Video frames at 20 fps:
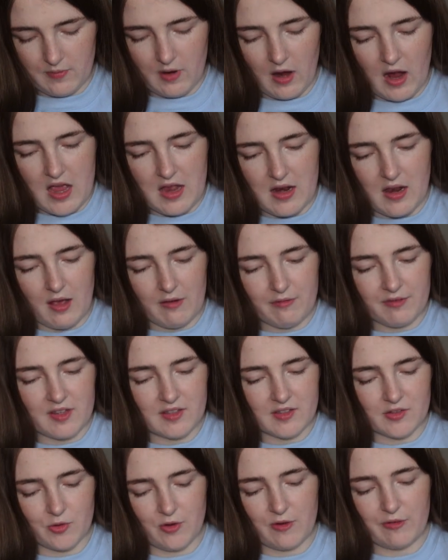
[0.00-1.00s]
I love
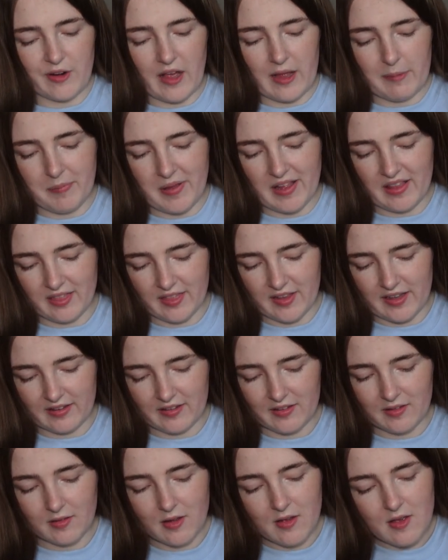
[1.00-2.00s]
these sort of like pin
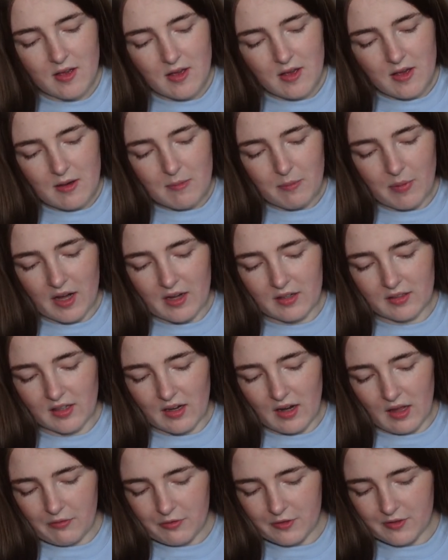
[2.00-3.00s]
things, but I'd
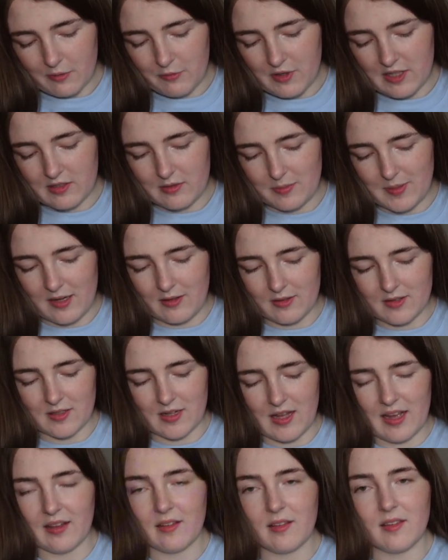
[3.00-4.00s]
love somewhere to be able to
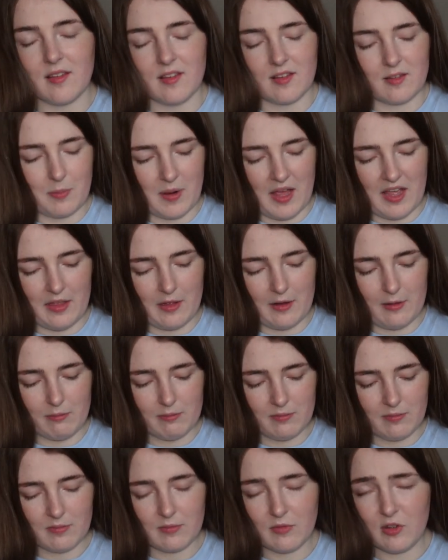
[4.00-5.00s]
like display
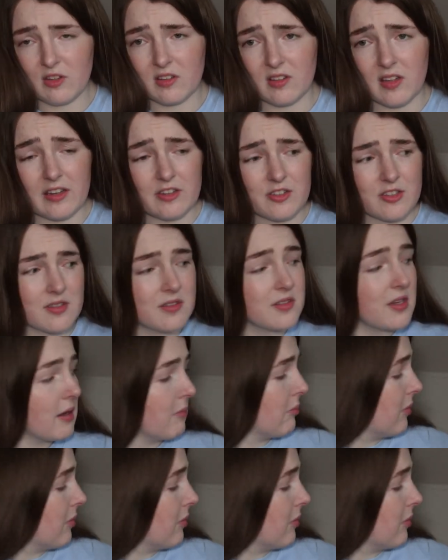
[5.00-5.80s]
them, because they just sit in